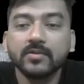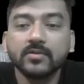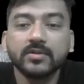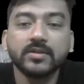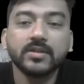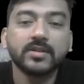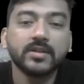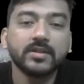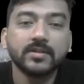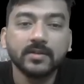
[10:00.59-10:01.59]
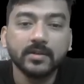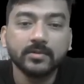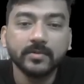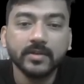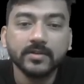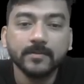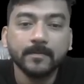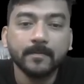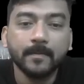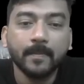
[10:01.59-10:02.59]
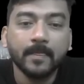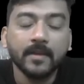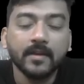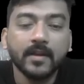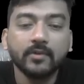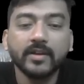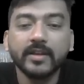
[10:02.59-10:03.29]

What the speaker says: So this is the series f of x, and we can